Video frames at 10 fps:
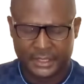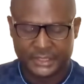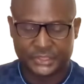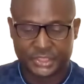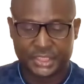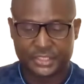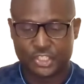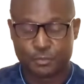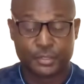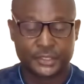In
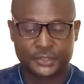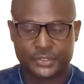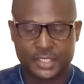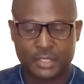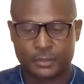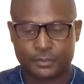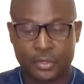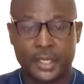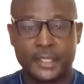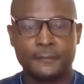Jesus' precious name we
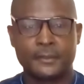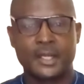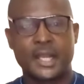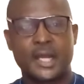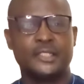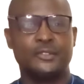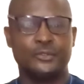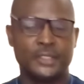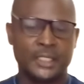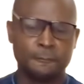pray.
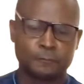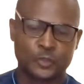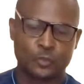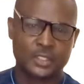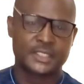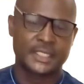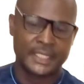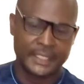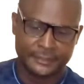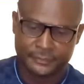Hallelujah. Once
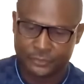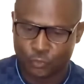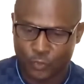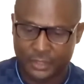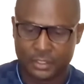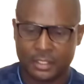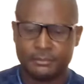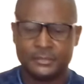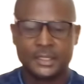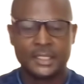again,
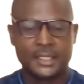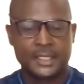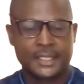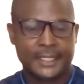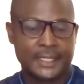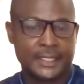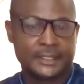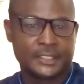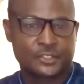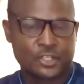welcome. Uh,
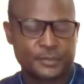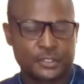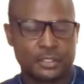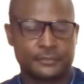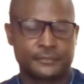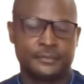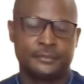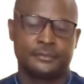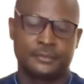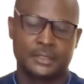the topic of
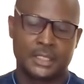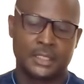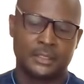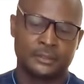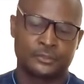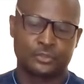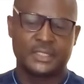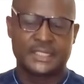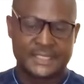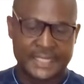uh,
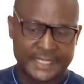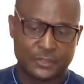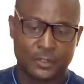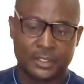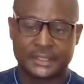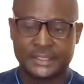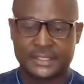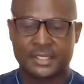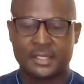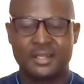today's daily walk
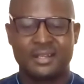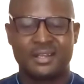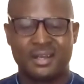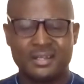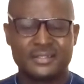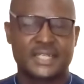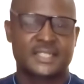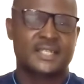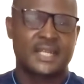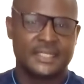is
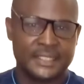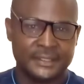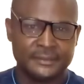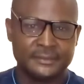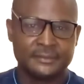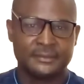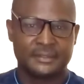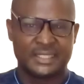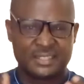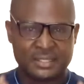understanding
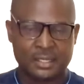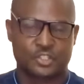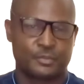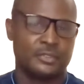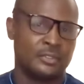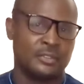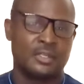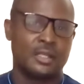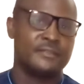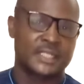the gospel
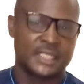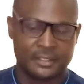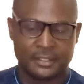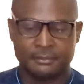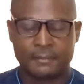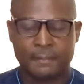of the kingdom.